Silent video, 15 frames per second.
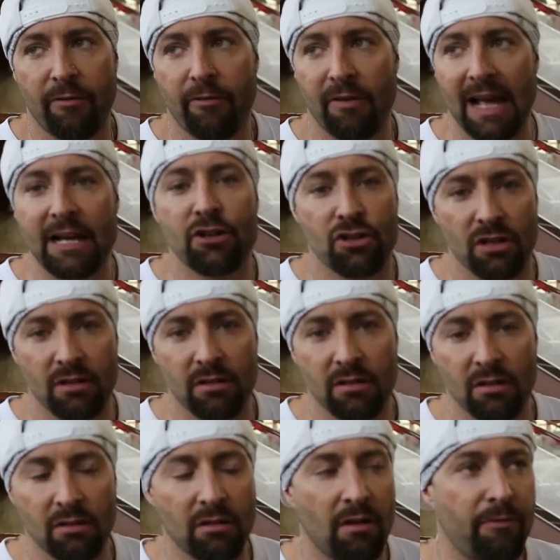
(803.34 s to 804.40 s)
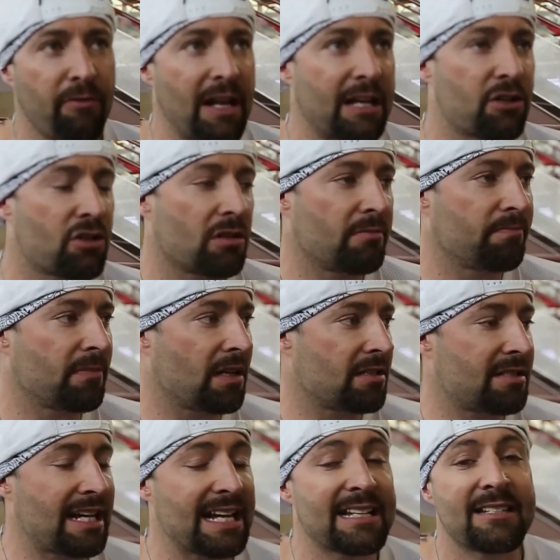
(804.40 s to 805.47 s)
flexion, or not flexion, I'd
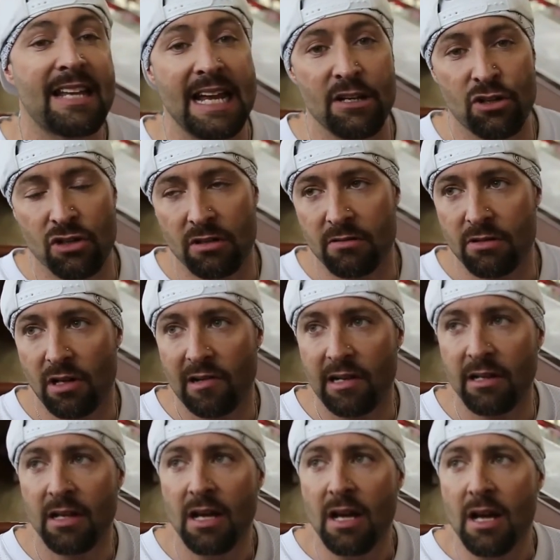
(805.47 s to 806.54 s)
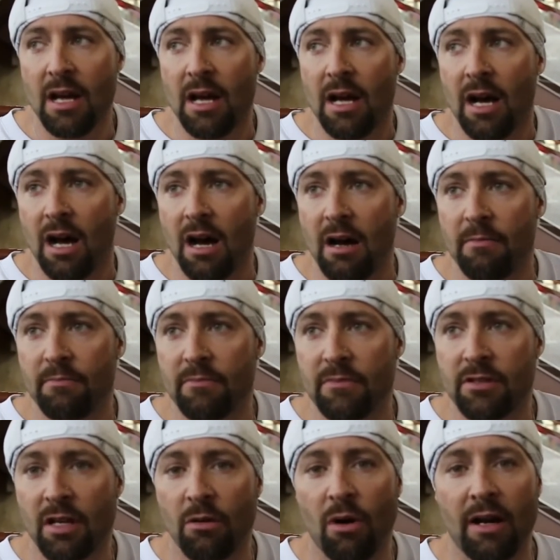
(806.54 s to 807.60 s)
say extension, sorry.
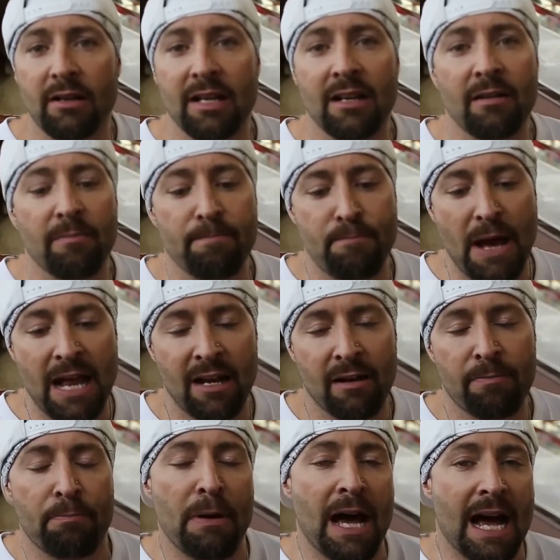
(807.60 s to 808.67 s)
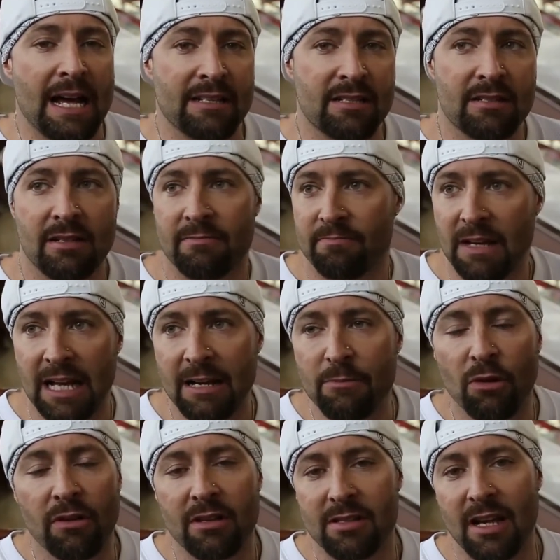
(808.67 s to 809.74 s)
So I didn't bend past any
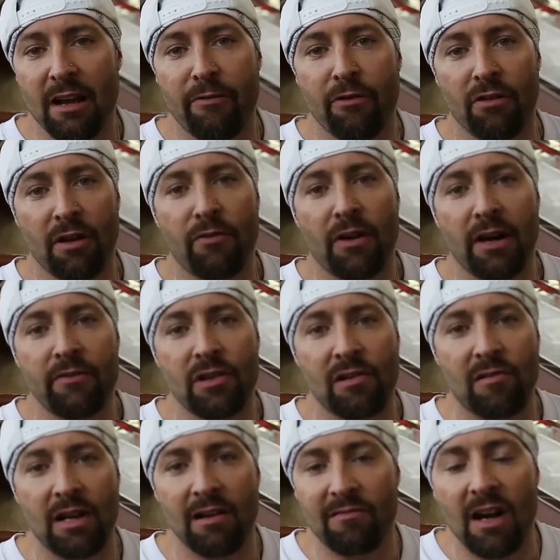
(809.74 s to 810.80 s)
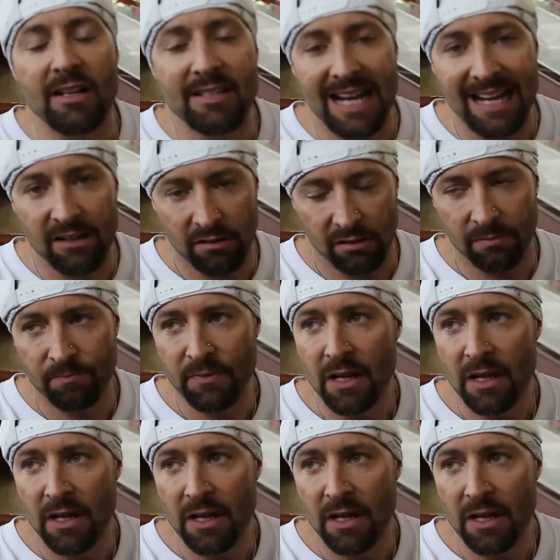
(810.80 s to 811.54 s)
more than, say, a 45-degree, a right angle.